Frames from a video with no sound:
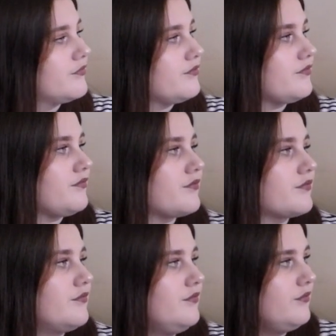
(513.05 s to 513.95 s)

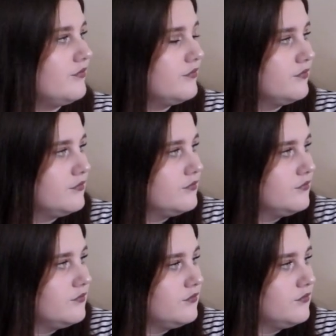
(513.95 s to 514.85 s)

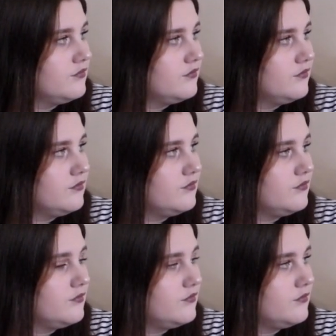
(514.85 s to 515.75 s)

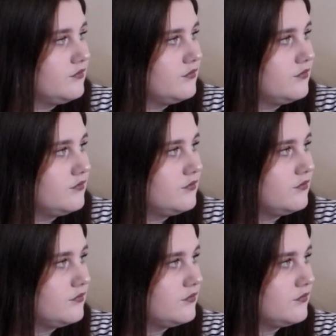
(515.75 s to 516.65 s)

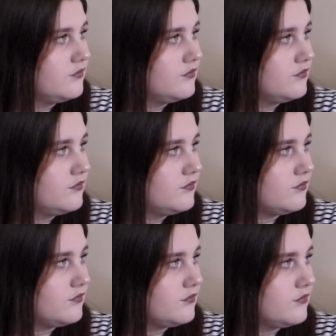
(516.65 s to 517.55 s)

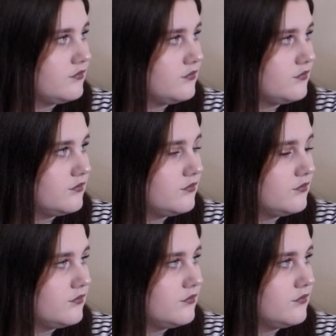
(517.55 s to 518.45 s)

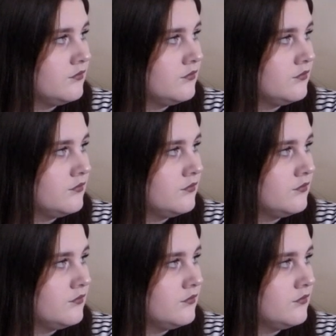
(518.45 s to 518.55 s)
No words are spoken by the person on screen.